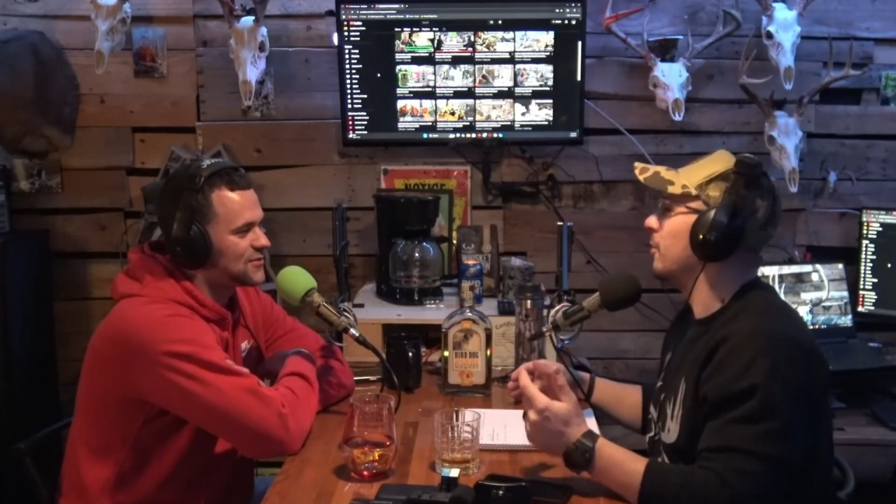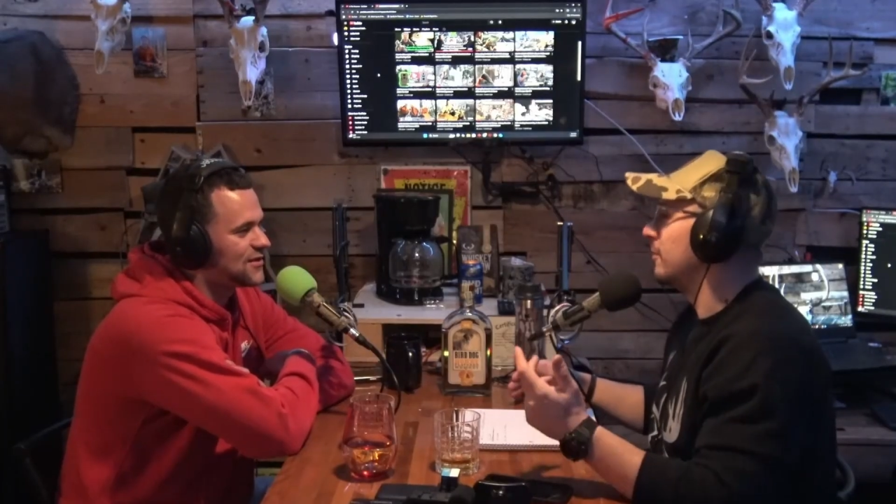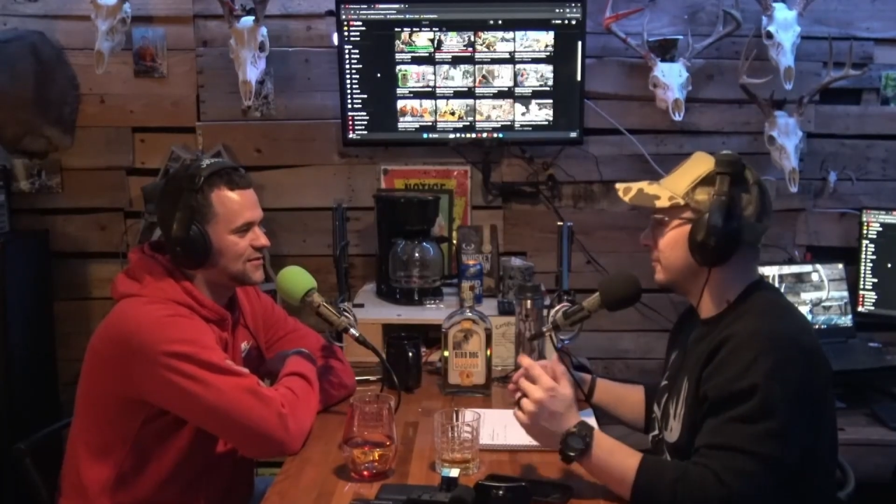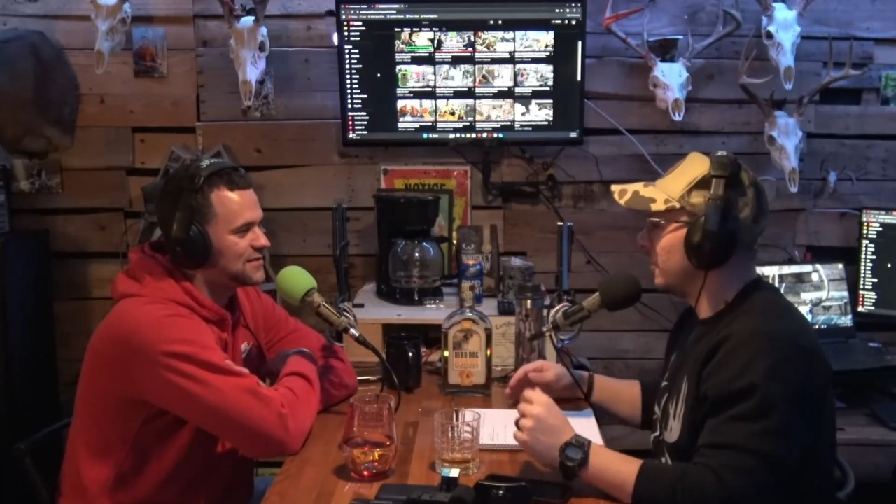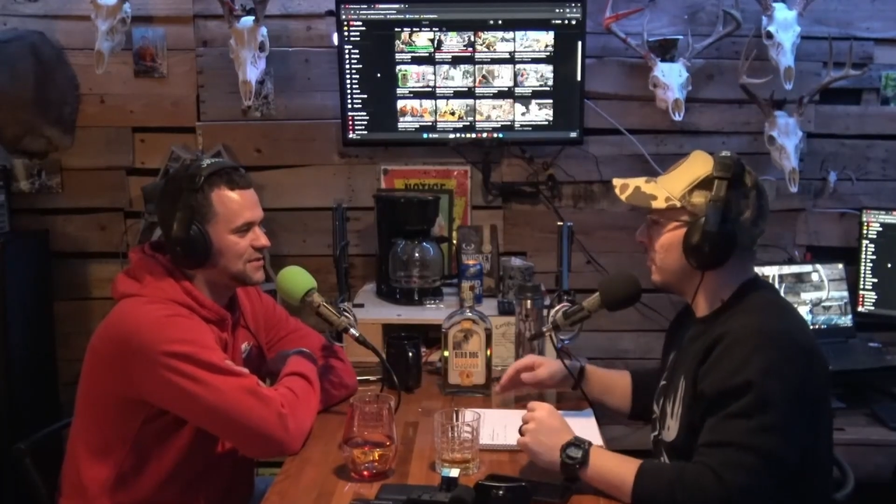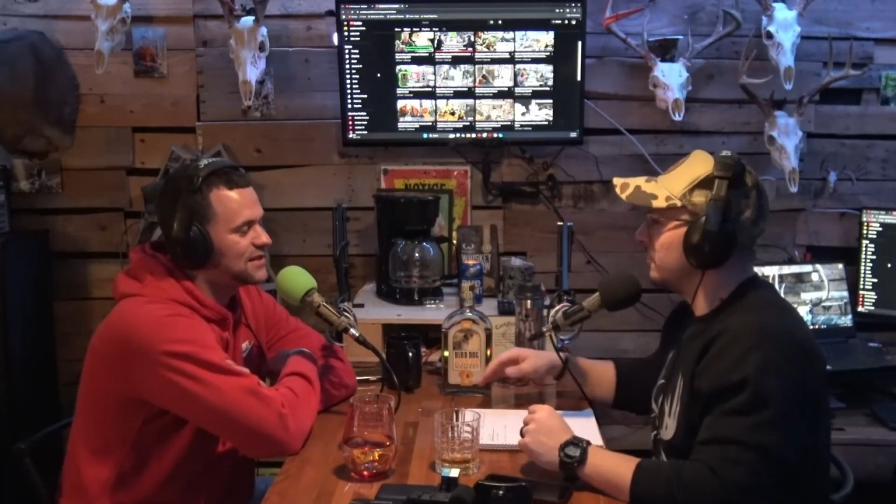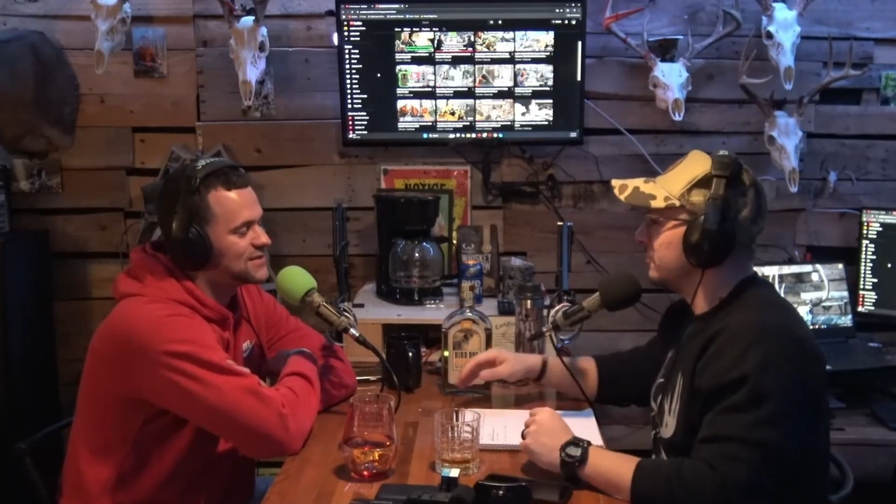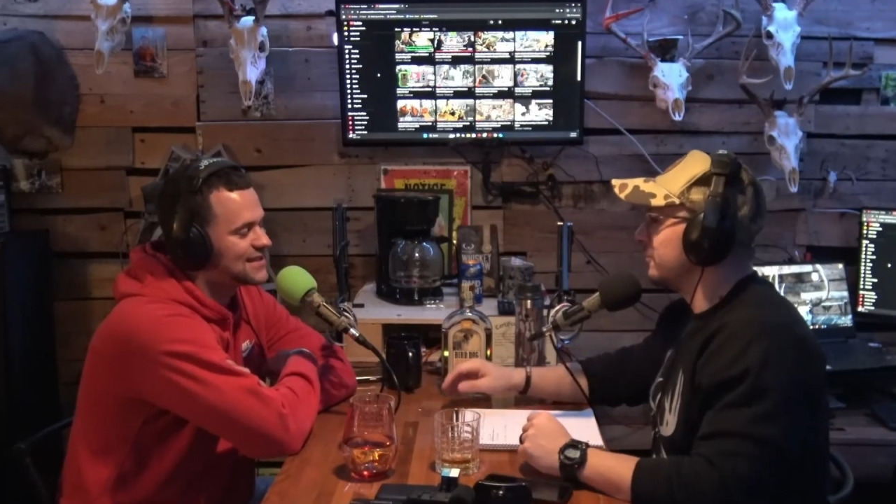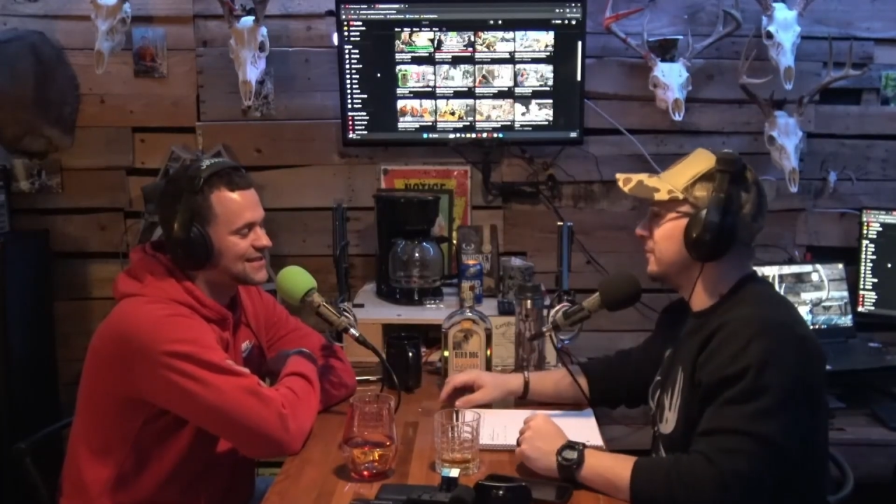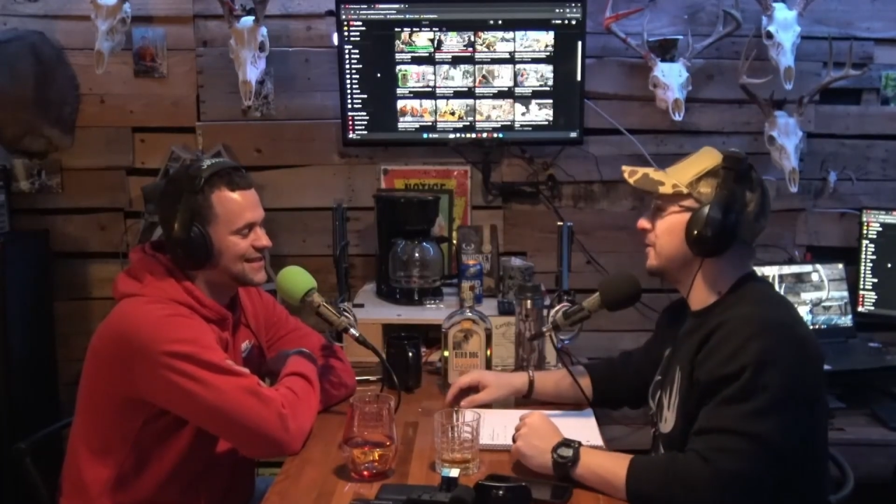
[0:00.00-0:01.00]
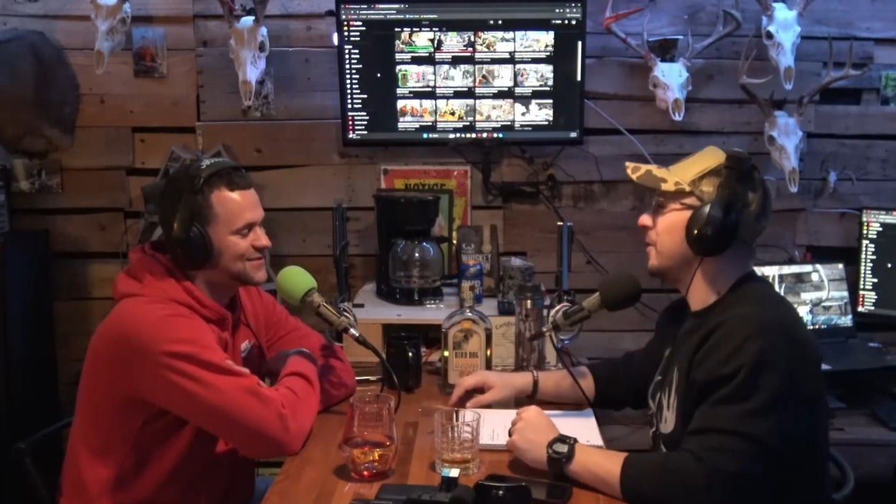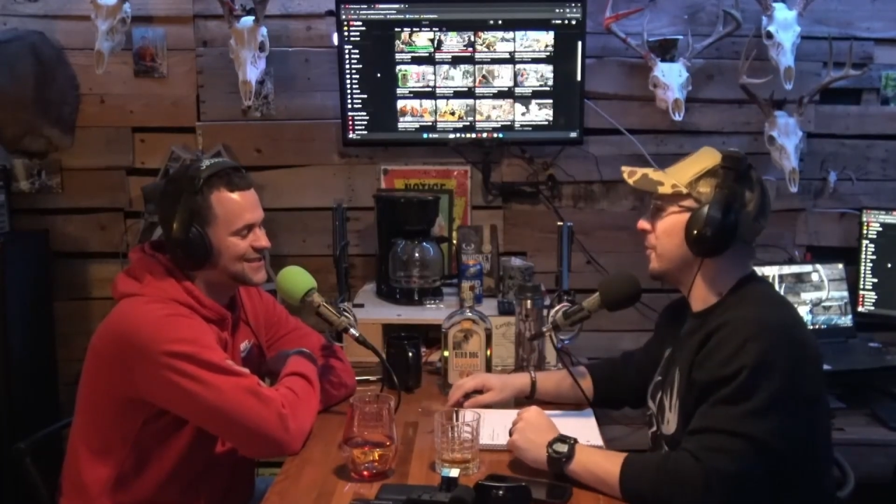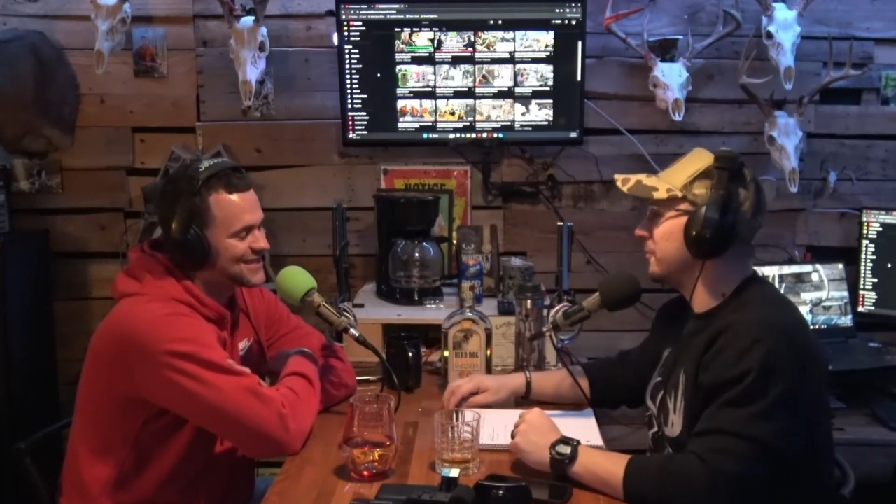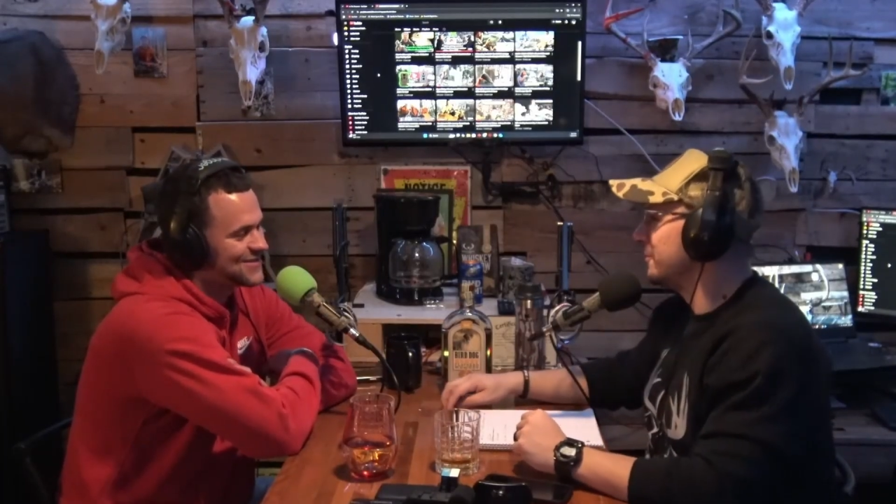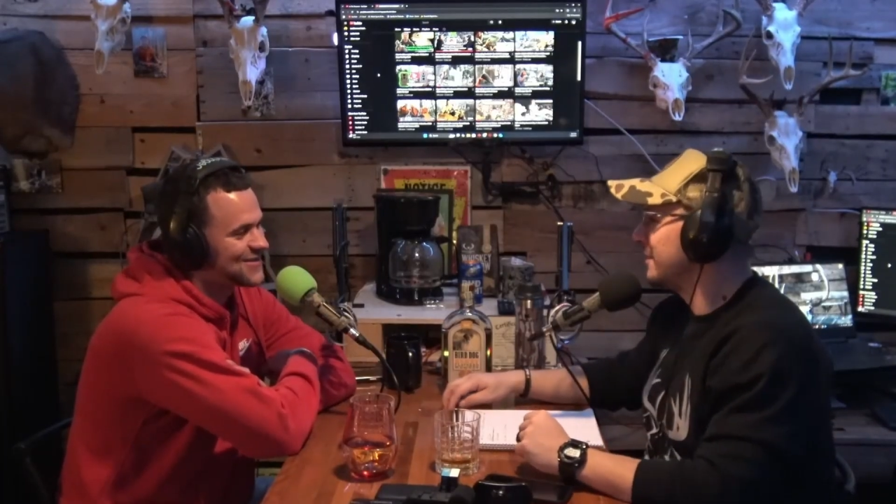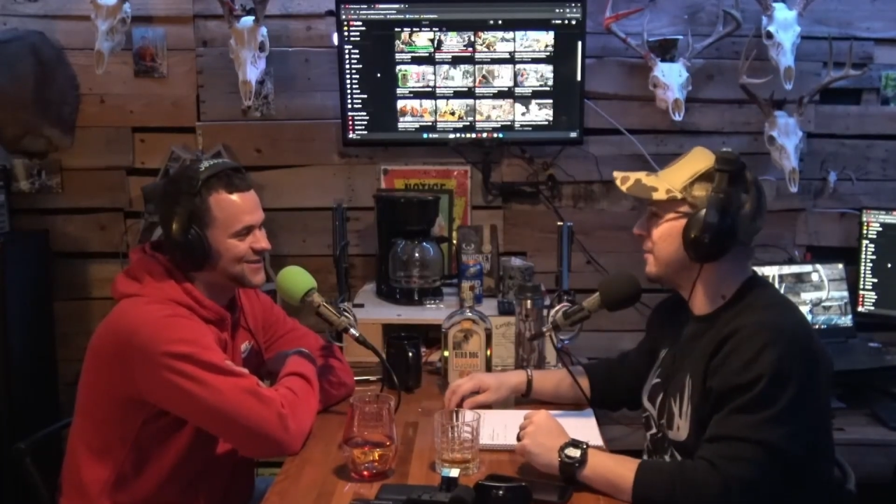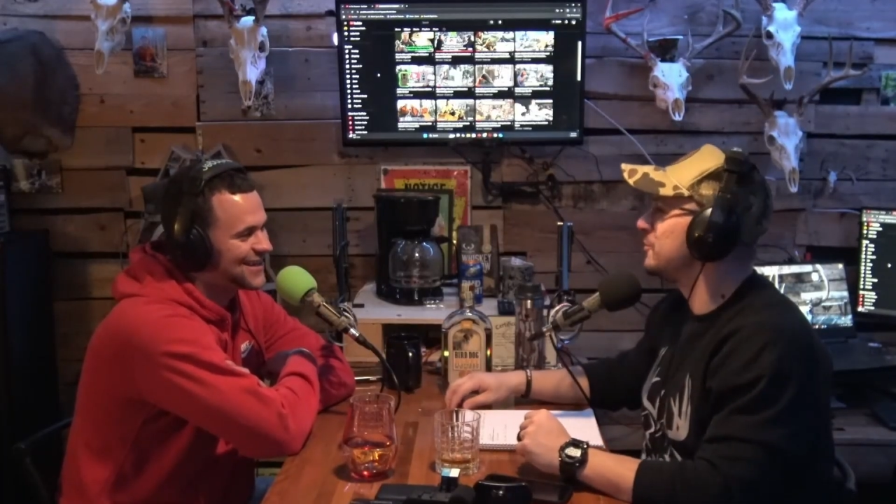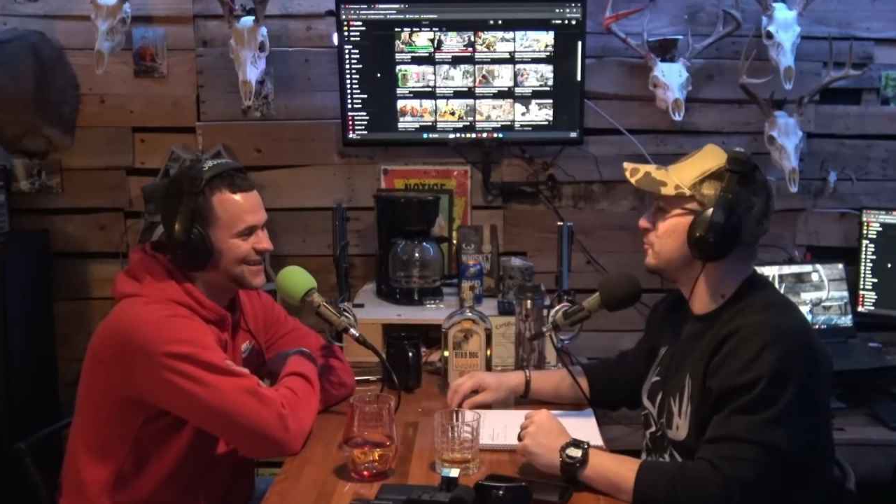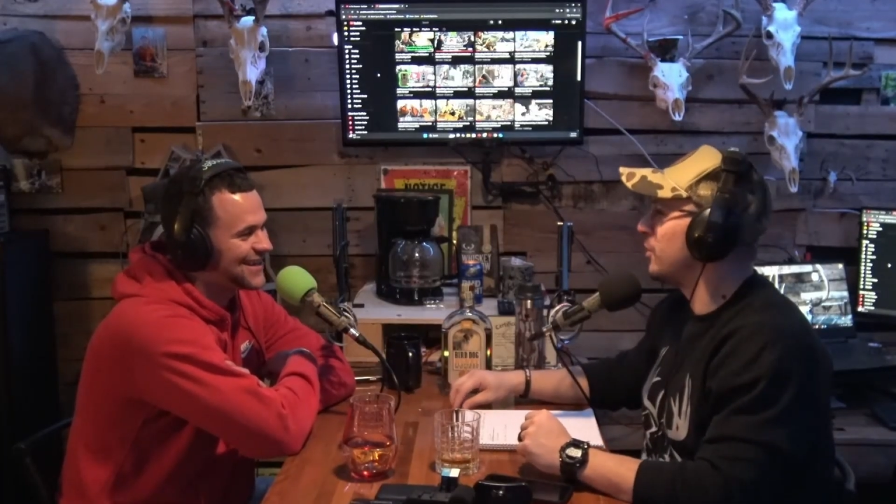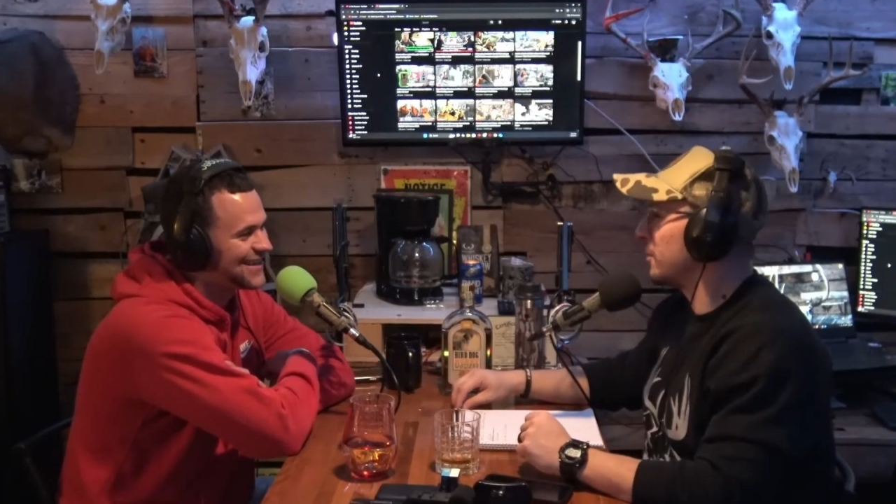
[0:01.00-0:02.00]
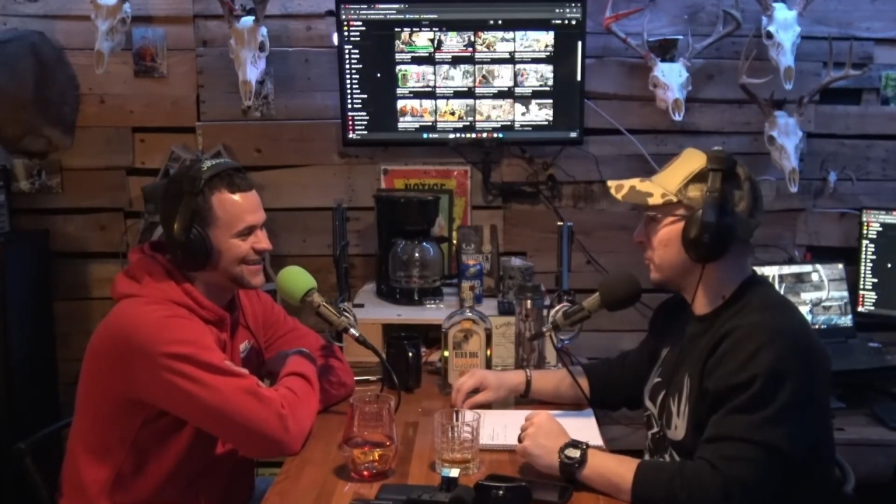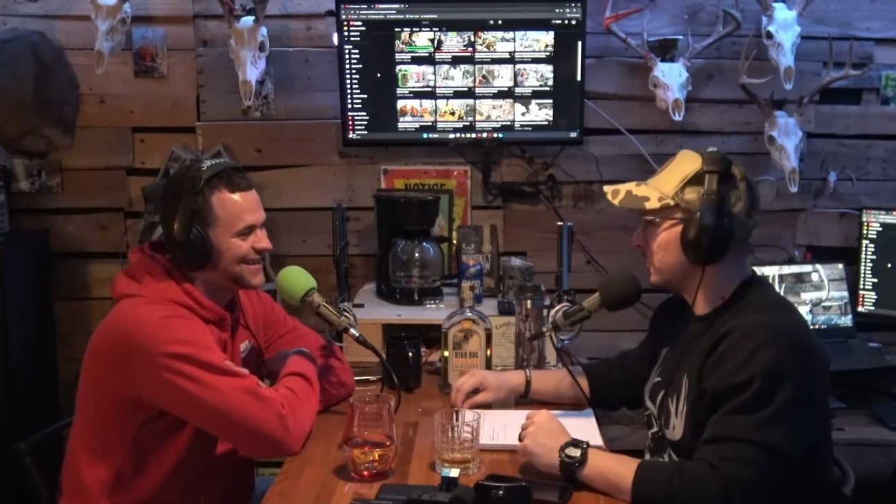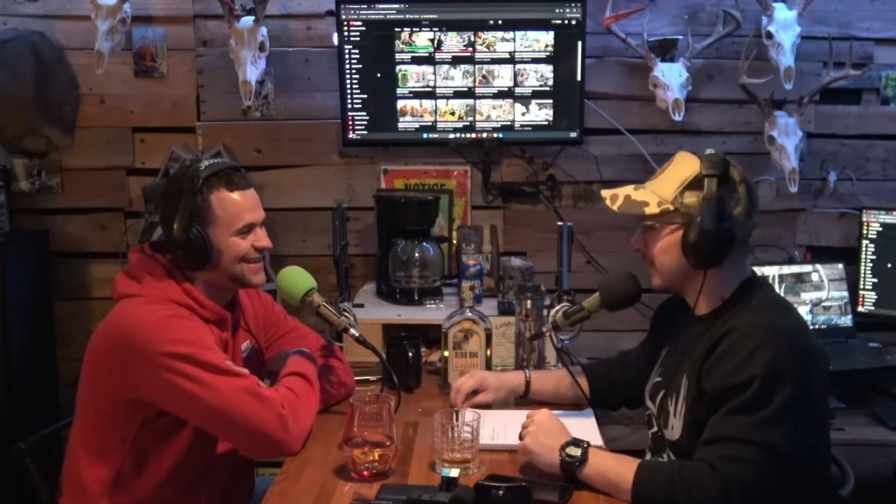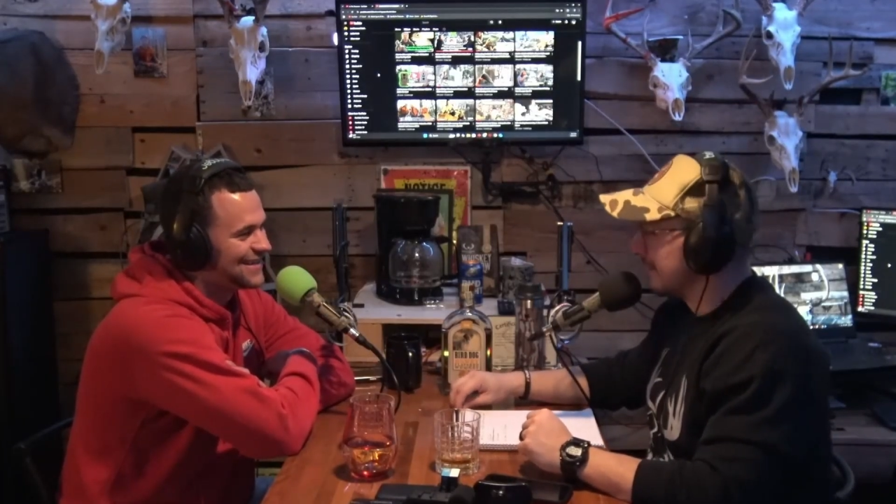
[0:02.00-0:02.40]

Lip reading: Irrelevant, but he was 6th round 199.